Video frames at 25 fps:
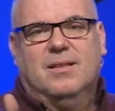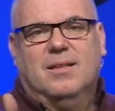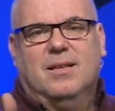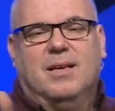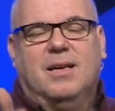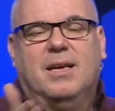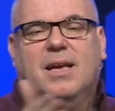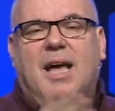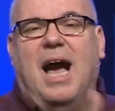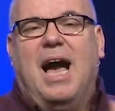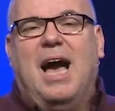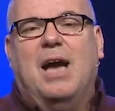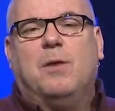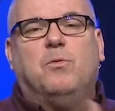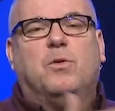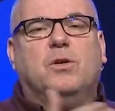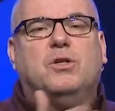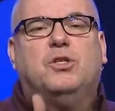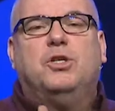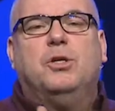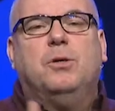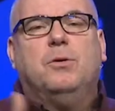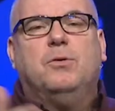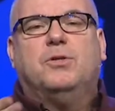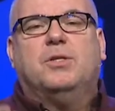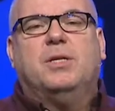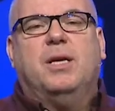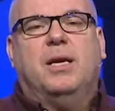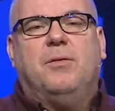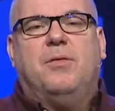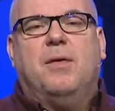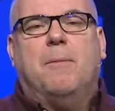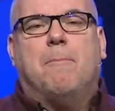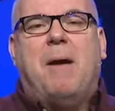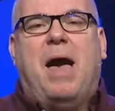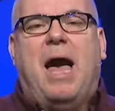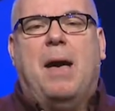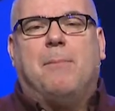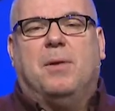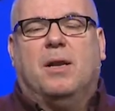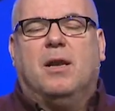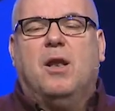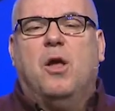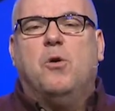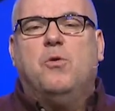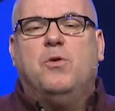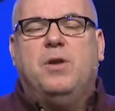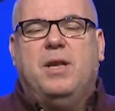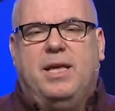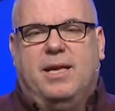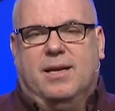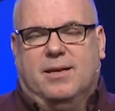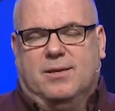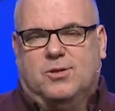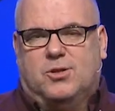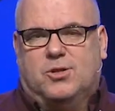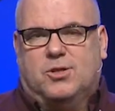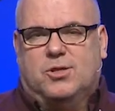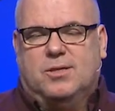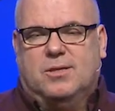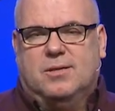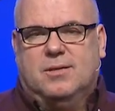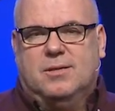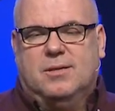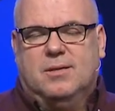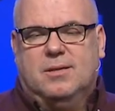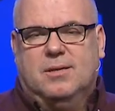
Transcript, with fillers: And God was using the Babylonians